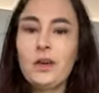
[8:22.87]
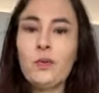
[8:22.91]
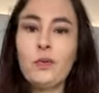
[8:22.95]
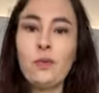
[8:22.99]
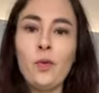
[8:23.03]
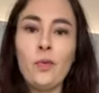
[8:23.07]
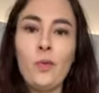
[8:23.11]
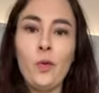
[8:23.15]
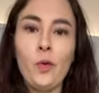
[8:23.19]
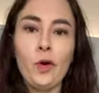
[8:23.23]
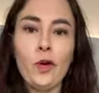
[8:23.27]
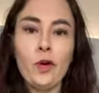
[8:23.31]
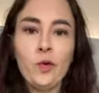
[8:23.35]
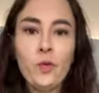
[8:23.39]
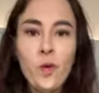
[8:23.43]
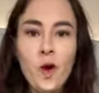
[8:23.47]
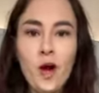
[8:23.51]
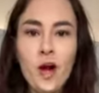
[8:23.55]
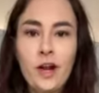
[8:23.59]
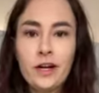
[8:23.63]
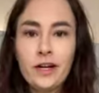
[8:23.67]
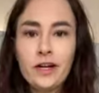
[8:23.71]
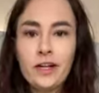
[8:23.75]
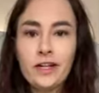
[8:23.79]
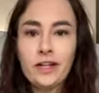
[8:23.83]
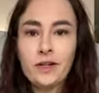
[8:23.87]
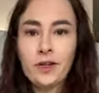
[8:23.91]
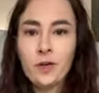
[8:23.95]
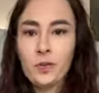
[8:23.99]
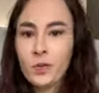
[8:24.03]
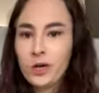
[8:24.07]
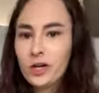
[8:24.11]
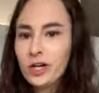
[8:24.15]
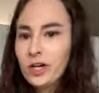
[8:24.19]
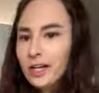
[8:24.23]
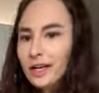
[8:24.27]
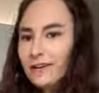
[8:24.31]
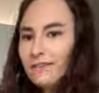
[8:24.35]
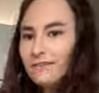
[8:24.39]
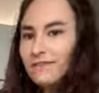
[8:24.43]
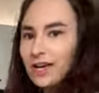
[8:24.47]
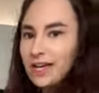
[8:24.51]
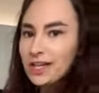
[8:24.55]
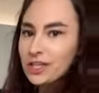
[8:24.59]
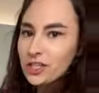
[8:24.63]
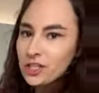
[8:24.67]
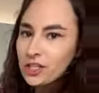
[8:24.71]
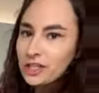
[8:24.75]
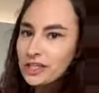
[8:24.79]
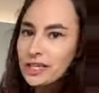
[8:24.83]
We boiled water, we're cooking
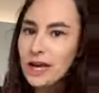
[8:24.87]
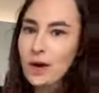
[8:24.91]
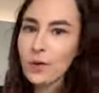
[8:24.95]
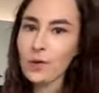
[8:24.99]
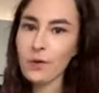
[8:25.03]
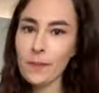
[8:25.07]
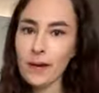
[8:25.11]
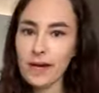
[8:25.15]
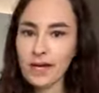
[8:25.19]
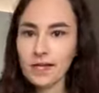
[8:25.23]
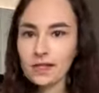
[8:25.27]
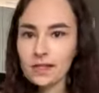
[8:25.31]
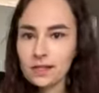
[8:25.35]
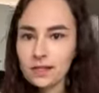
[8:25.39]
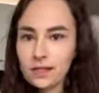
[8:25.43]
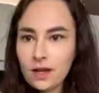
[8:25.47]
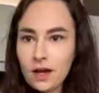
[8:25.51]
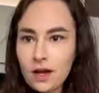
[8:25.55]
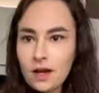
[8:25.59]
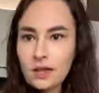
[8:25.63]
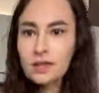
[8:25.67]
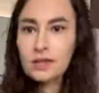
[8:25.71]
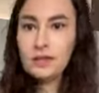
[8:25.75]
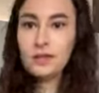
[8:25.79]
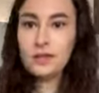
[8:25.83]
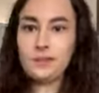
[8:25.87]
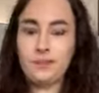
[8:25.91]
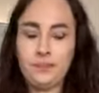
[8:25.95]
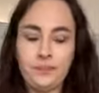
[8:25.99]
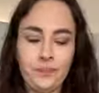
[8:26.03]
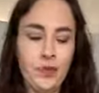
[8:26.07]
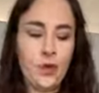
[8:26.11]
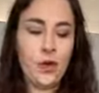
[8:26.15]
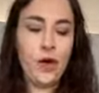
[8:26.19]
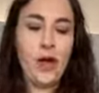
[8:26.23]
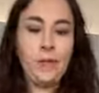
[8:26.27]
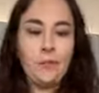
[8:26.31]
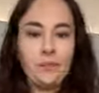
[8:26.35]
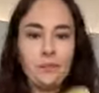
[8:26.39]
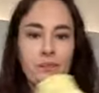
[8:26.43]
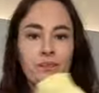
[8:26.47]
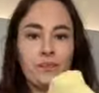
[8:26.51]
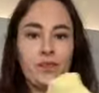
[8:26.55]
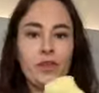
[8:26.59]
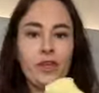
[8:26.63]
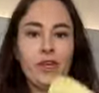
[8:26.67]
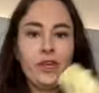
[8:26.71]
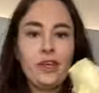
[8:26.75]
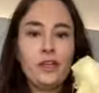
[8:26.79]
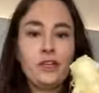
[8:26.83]
veggies, now we're making sauce. Okay,
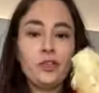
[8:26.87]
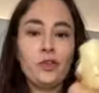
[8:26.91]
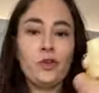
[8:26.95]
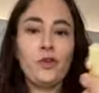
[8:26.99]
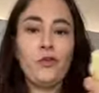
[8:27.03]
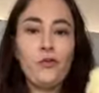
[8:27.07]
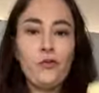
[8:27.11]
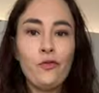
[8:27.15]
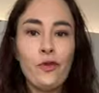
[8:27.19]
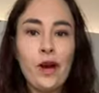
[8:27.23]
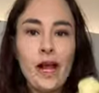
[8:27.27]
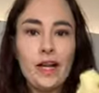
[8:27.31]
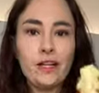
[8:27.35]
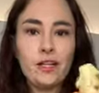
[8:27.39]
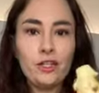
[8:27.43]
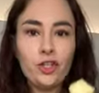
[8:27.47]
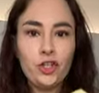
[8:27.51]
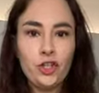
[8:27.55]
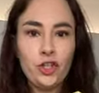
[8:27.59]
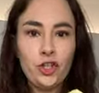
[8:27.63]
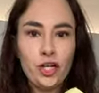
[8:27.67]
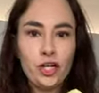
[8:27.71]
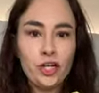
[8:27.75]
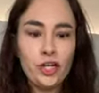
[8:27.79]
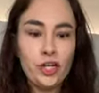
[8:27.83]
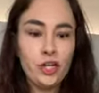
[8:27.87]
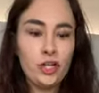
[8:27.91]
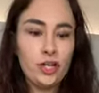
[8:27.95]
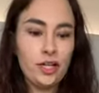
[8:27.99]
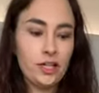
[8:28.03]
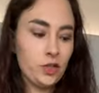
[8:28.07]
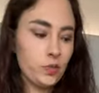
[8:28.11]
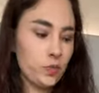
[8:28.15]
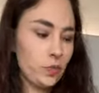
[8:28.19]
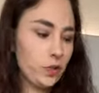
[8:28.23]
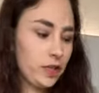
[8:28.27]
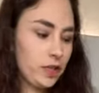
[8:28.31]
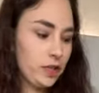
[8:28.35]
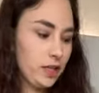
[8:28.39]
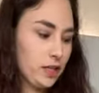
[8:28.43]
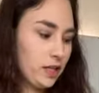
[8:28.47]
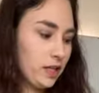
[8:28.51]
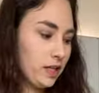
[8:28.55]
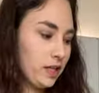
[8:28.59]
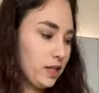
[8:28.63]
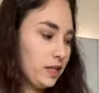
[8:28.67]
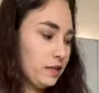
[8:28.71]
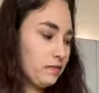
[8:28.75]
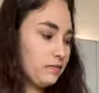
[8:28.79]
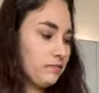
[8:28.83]
so fresh ginger, that's really
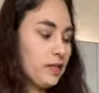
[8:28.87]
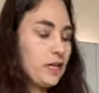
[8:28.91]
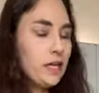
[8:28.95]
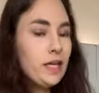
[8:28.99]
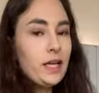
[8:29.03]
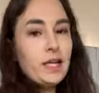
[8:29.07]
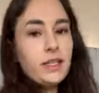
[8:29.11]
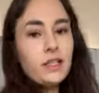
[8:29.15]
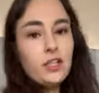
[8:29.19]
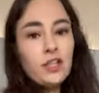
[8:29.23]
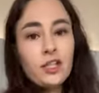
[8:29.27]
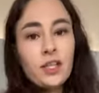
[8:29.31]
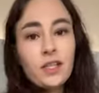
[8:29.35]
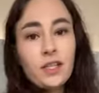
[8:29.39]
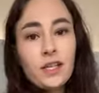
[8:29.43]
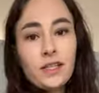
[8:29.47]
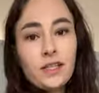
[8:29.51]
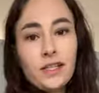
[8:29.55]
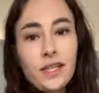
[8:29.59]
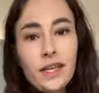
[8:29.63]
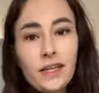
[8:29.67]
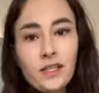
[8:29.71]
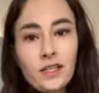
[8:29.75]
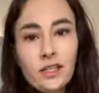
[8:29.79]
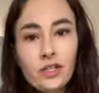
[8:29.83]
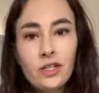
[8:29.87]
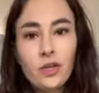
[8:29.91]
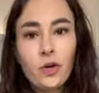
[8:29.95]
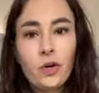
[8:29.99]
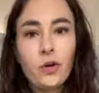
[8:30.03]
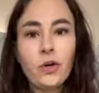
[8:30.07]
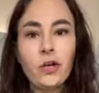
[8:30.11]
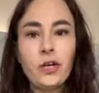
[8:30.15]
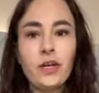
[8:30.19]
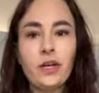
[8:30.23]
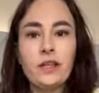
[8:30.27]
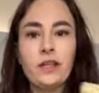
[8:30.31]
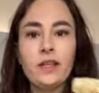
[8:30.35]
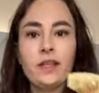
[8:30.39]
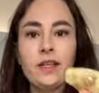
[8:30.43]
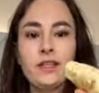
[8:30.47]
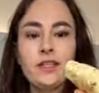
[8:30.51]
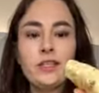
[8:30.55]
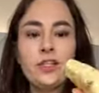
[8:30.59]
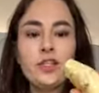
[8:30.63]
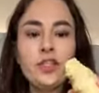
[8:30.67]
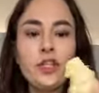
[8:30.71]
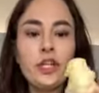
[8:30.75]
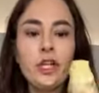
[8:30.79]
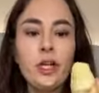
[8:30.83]
just gonna taste so good.
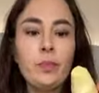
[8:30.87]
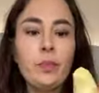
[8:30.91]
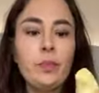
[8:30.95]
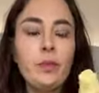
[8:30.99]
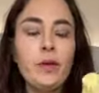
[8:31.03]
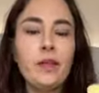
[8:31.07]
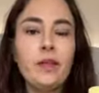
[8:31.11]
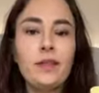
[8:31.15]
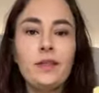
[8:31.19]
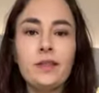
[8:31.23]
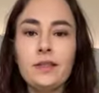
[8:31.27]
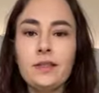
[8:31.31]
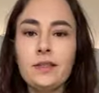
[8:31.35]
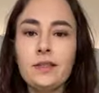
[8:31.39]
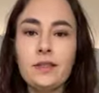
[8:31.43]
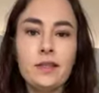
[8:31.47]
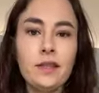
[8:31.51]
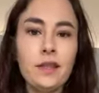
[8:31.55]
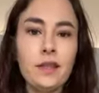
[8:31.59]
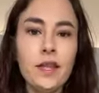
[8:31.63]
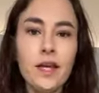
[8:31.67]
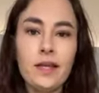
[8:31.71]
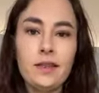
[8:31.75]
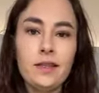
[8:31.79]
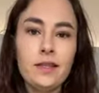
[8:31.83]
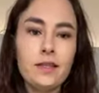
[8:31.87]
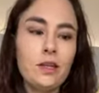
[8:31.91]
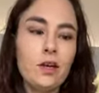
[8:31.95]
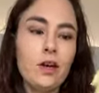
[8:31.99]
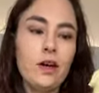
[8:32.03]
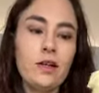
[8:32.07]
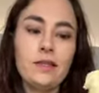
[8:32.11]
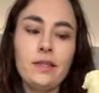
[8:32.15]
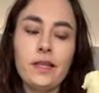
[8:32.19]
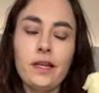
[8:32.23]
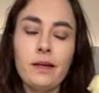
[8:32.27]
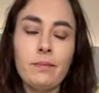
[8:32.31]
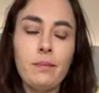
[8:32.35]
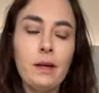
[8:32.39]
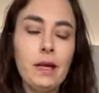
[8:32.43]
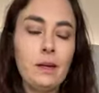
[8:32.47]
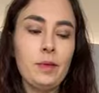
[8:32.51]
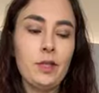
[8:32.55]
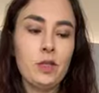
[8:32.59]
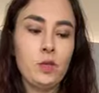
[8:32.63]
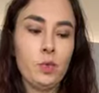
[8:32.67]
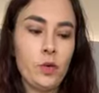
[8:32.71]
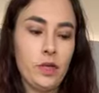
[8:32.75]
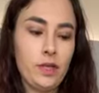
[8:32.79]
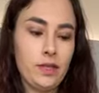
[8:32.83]
It's cheap, it's like, this costs like maybe
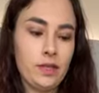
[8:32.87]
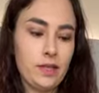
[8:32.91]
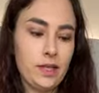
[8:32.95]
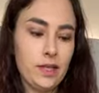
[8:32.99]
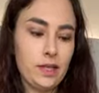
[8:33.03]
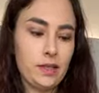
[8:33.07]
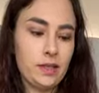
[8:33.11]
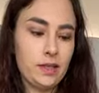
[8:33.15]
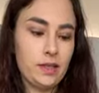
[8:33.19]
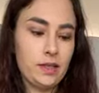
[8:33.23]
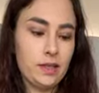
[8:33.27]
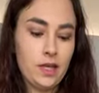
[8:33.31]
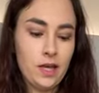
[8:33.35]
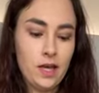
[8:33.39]
20 cents.